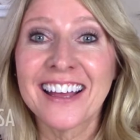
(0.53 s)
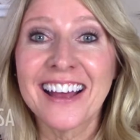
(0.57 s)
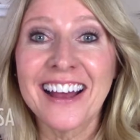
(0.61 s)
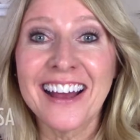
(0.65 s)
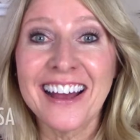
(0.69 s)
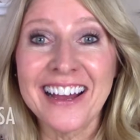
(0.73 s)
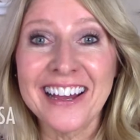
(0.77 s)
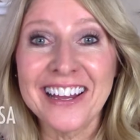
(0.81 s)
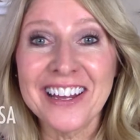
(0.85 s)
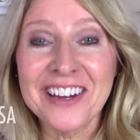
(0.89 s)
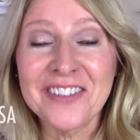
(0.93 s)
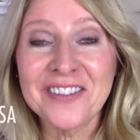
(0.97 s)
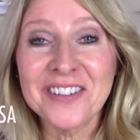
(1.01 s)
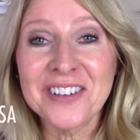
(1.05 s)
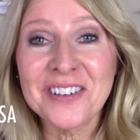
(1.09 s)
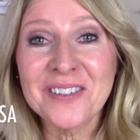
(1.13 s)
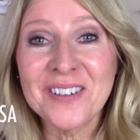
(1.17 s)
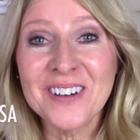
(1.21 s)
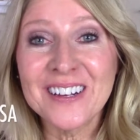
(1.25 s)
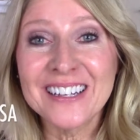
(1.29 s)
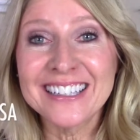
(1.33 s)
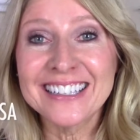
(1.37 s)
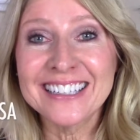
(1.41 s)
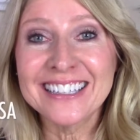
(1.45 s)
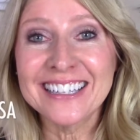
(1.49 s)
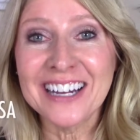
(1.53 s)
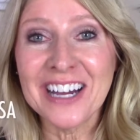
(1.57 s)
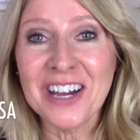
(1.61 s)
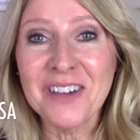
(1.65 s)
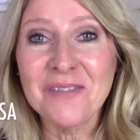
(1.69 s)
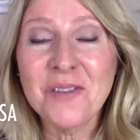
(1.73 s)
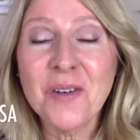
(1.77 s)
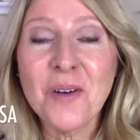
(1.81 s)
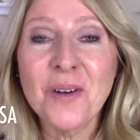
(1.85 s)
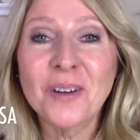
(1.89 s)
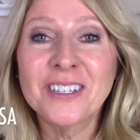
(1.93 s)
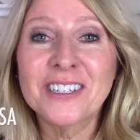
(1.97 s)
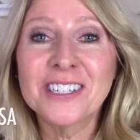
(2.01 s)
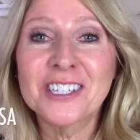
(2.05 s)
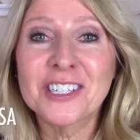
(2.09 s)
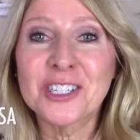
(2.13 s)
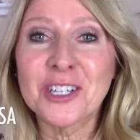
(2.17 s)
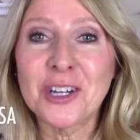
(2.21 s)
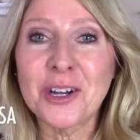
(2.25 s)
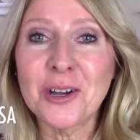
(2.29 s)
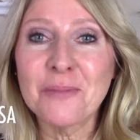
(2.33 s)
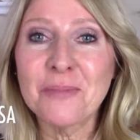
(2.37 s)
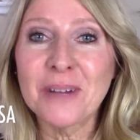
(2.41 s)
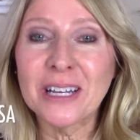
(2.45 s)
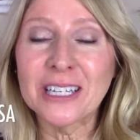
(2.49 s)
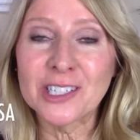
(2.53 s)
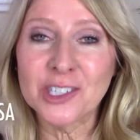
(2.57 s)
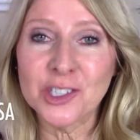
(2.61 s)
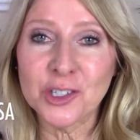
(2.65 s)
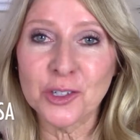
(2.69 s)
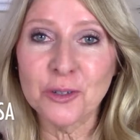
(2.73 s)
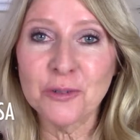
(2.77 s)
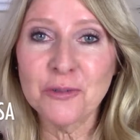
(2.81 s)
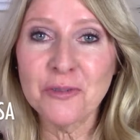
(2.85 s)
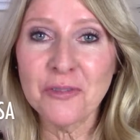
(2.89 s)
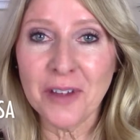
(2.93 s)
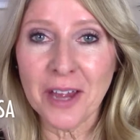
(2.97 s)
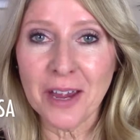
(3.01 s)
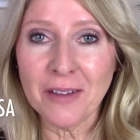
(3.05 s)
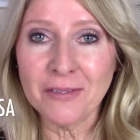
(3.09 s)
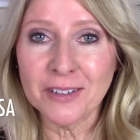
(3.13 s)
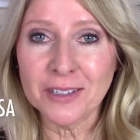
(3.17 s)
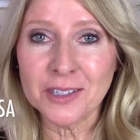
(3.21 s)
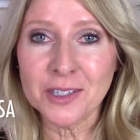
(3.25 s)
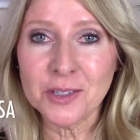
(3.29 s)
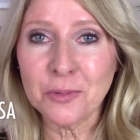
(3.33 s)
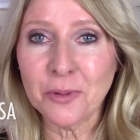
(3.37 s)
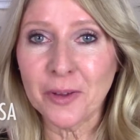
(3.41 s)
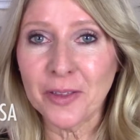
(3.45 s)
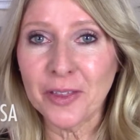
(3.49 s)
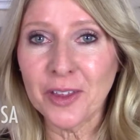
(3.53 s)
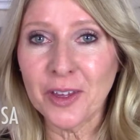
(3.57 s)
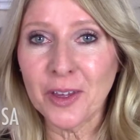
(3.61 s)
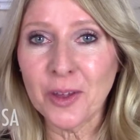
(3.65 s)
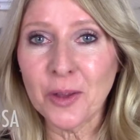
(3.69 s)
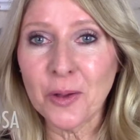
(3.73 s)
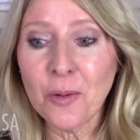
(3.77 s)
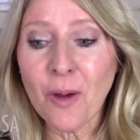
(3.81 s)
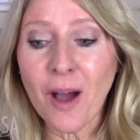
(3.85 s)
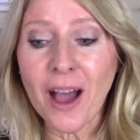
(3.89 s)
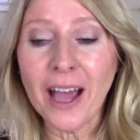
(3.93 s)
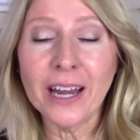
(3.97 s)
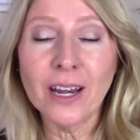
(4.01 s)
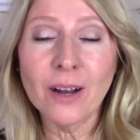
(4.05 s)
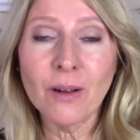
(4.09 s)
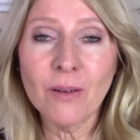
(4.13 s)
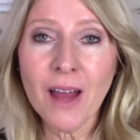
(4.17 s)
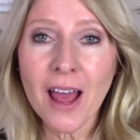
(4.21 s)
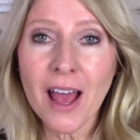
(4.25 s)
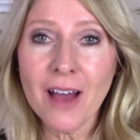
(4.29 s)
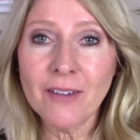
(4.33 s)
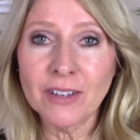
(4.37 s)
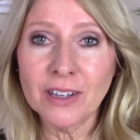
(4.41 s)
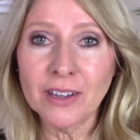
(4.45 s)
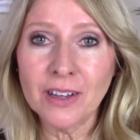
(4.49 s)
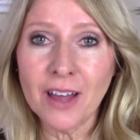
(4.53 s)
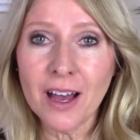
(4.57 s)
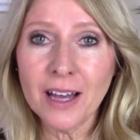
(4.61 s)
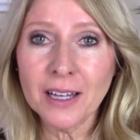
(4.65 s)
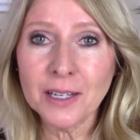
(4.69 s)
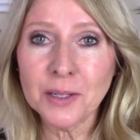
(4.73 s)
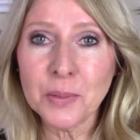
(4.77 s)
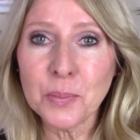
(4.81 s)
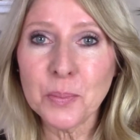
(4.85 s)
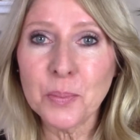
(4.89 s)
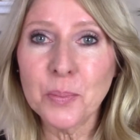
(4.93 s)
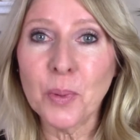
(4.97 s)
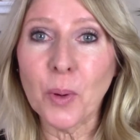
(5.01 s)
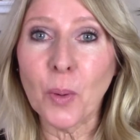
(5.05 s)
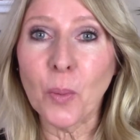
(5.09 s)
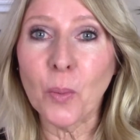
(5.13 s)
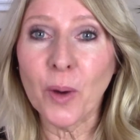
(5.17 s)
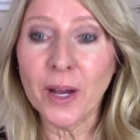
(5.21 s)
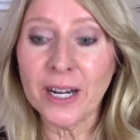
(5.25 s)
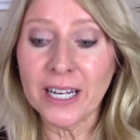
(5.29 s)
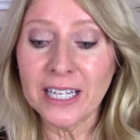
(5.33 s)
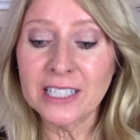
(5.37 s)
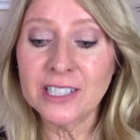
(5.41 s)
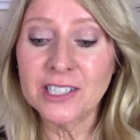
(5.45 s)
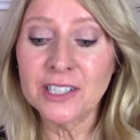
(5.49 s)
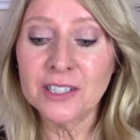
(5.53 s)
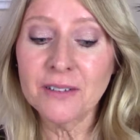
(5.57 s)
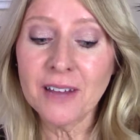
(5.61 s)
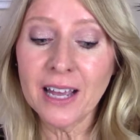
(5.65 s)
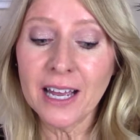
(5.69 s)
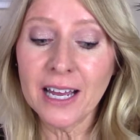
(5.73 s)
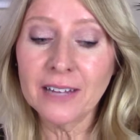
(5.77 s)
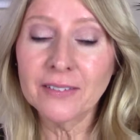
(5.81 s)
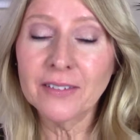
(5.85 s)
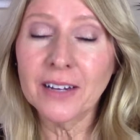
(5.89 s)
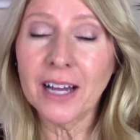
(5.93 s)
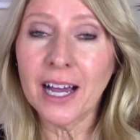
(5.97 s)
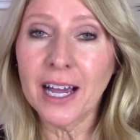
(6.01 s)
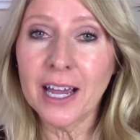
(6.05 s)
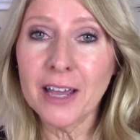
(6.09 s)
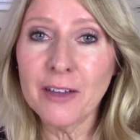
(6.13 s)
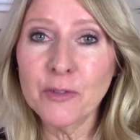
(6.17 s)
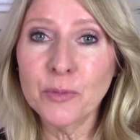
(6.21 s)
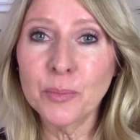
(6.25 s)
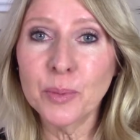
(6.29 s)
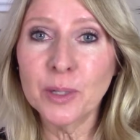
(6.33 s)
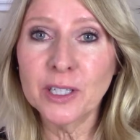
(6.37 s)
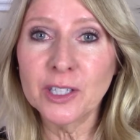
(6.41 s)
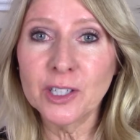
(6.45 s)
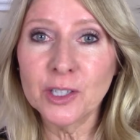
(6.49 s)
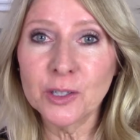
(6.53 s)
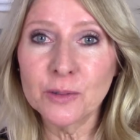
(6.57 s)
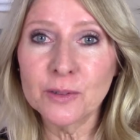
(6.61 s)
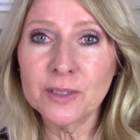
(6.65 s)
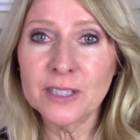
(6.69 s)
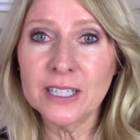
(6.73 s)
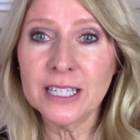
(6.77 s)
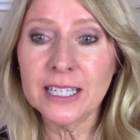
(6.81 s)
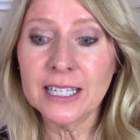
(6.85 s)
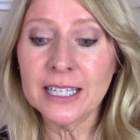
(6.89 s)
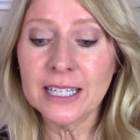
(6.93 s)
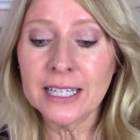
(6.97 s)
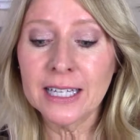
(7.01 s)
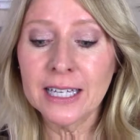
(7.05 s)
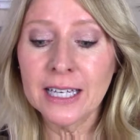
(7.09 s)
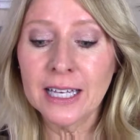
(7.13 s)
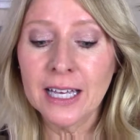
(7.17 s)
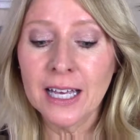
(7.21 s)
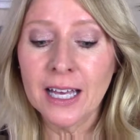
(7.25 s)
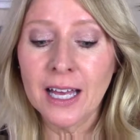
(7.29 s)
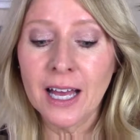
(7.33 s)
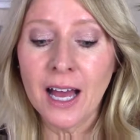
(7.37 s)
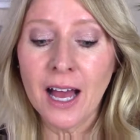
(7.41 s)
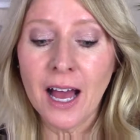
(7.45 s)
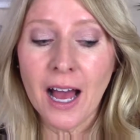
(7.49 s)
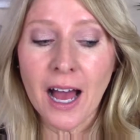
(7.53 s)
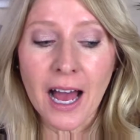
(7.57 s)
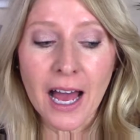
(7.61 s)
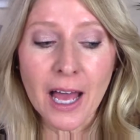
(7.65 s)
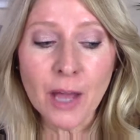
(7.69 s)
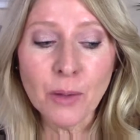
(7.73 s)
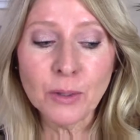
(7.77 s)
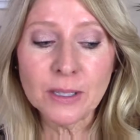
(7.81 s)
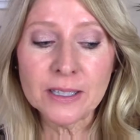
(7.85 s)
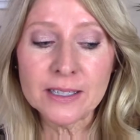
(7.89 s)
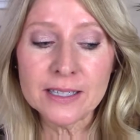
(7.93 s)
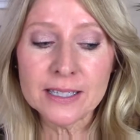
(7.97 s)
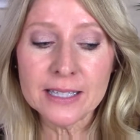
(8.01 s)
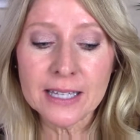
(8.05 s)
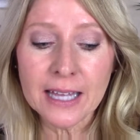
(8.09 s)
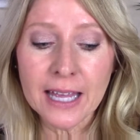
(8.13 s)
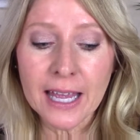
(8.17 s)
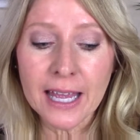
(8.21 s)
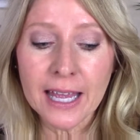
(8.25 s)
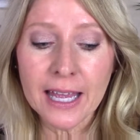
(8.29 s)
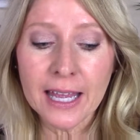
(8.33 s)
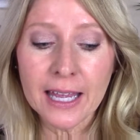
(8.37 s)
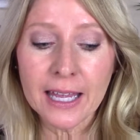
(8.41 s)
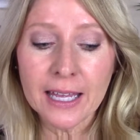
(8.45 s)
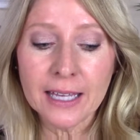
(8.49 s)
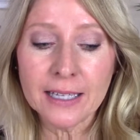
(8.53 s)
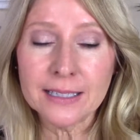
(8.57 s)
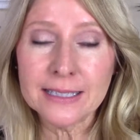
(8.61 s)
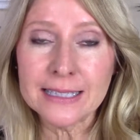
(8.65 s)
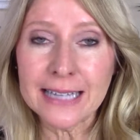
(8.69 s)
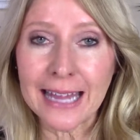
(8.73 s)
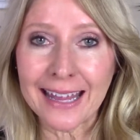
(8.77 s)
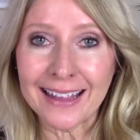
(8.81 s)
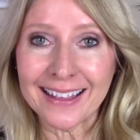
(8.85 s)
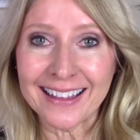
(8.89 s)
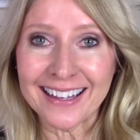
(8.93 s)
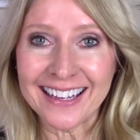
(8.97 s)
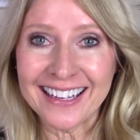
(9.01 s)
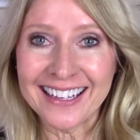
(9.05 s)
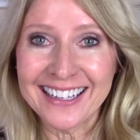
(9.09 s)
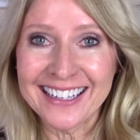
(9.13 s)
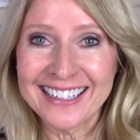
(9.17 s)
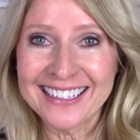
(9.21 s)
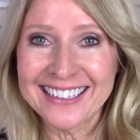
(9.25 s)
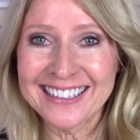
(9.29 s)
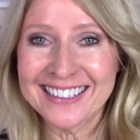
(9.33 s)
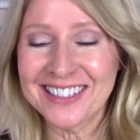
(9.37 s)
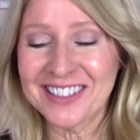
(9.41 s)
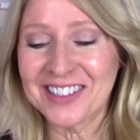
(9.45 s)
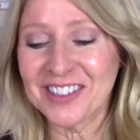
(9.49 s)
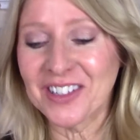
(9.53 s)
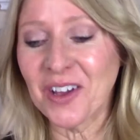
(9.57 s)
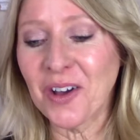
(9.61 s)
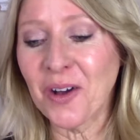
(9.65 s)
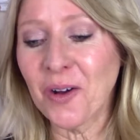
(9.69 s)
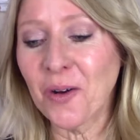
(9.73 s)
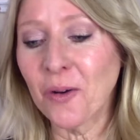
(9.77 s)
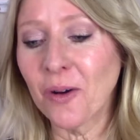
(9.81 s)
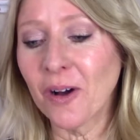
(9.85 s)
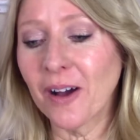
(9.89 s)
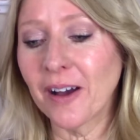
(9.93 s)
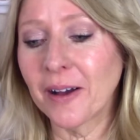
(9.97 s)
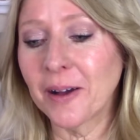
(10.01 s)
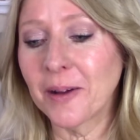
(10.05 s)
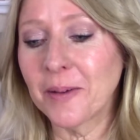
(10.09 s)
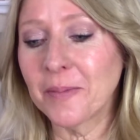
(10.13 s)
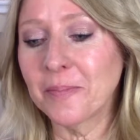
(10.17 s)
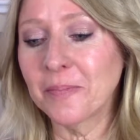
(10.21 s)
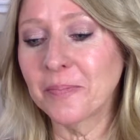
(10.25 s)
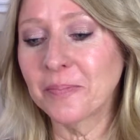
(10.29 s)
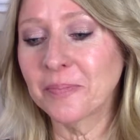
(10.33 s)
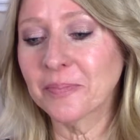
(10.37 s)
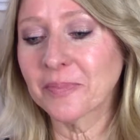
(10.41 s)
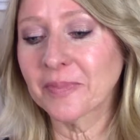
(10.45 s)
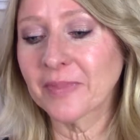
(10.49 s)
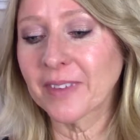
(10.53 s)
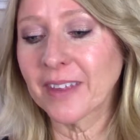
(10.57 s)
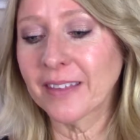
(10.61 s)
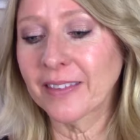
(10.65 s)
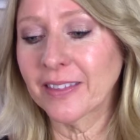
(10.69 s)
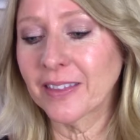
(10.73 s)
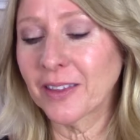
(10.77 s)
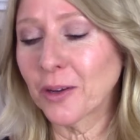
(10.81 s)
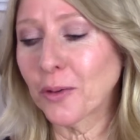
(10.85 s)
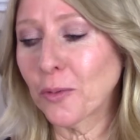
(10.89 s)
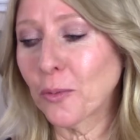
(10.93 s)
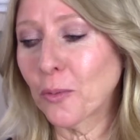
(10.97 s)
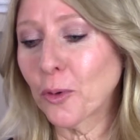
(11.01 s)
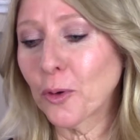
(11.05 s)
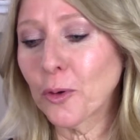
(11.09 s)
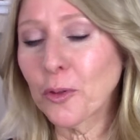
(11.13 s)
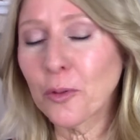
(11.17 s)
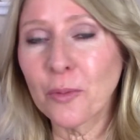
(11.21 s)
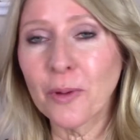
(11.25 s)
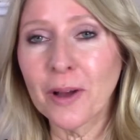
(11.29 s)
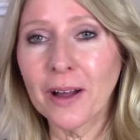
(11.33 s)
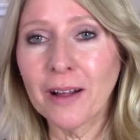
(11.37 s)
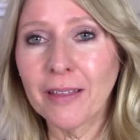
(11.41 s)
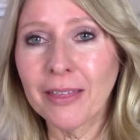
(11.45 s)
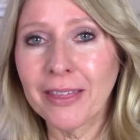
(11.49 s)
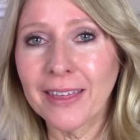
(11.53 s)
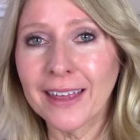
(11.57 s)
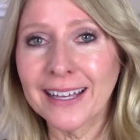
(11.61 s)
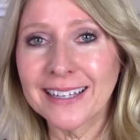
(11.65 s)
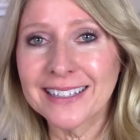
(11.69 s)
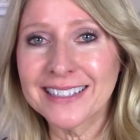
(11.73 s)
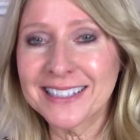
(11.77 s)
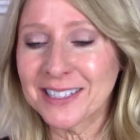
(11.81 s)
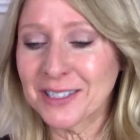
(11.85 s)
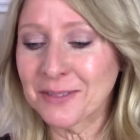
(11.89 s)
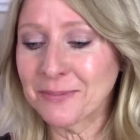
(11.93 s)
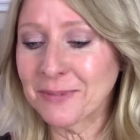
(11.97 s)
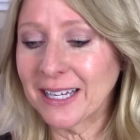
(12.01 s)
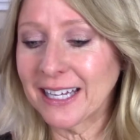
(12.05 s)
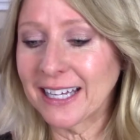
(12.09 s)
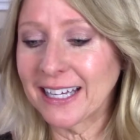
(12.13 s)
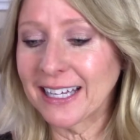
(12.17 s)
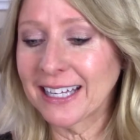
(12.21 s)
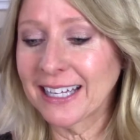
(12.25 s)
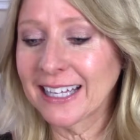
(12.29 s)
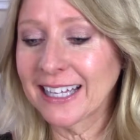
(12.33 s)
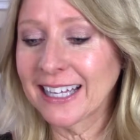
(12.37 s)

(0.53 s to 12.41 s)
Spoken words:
Hi everyone, I'm going to share my June favorites with you. I don't have a lot, but what I do have, I've been using, I would say, daily. So they're worthwhile things to me.